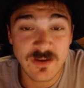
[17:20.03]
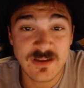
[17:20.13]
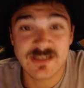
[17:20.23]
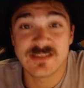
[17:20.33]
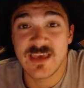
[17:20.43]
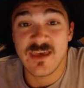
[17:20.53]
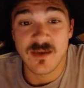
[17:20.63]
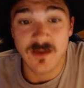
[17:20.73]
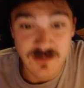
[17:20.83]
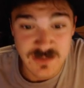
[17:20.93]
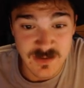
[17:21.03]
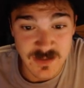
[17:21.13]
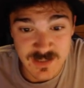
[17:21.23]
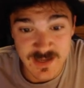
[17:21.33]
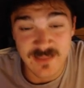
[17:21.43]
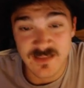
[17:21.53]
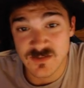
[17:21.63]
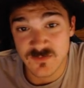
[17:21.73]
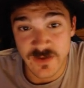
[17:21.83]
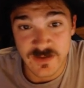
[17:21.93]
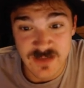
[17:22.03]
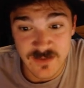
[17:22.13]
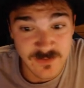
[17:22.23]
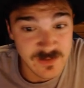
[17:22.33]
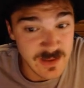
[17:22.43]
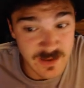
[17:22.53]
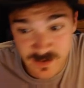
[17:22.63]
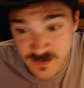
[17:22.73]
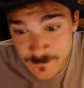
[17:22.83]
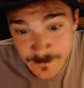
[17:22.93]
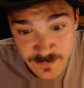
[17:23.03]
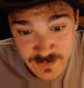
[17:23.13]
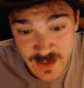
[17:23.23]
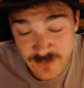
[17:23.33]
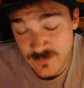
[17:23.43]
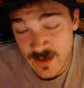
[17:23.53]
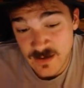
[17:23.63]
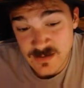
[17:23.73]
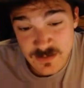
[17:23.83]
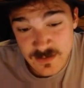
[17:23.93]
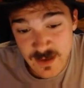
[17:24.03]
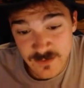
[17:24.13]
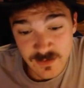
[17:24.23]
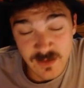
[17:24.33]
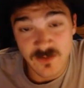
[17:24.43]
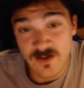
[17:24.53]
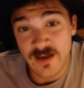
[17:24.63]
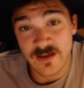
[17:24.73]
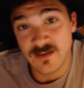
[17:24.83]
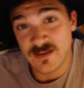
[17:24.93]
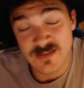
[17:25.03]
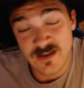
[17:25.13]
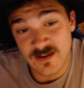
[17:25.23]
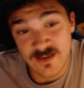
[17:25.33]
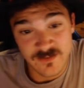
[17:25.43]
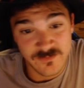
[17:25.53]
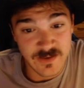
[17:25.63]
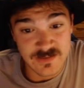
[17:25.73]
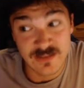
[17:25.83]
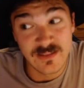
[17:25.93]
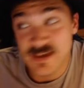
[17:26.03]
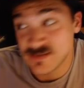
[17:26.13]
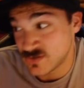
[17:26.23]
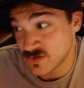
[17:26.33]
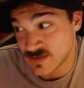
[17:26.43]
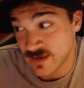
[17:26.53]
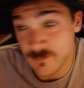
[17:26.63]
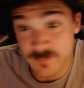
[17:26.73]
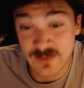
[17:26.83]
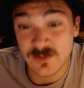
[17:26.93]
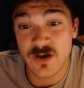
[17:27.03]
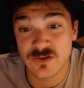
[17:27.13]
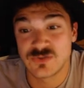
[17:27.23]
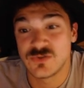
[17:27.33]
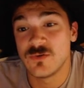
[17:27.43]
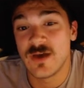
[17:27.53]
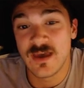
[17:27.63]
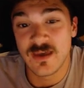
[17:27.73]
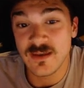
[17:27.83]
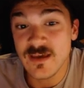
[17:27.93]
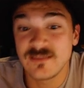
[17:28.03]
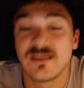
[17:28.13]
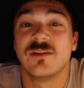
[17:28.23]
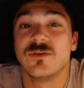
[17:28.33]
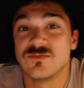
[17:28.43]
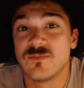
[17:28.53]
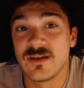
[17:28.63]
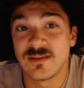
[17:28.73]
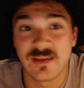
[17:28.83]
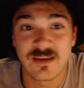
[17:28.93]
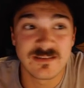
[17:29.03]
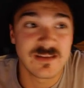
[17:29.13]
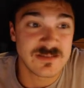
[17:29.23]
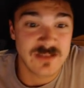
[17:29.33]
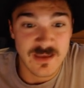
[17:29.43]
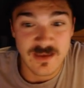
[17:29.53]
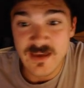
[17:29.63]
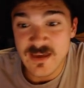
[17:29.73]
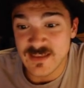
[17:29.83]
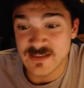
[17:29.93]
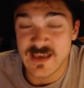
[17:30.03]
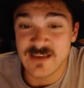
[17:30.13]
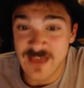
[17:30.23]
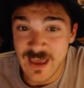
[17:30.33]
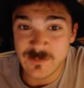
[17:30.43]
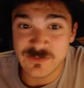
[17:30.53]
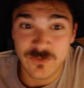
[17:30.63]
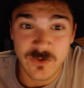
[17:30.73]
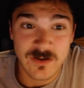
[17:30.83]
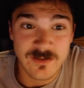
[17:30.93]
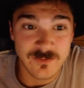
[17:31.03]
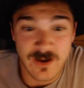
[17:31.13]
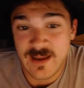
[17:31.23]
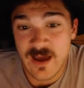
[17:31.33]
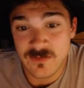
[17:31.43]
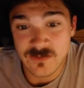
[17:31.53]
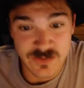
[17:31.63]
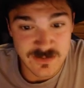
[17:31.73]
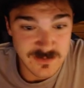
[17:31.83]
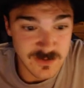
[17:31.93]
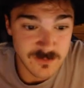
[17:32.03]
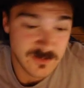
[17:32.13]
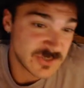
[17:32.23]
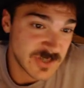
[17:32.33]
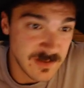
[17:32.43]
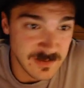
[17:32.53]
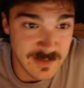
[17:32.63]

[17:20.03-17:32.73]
does it take to get this fixed? I feel like it's not gonna get fixed unless there's like a big lawsuit and they lose money. Like, unless they take damage for it. Right now they're just, they're chilling. Like,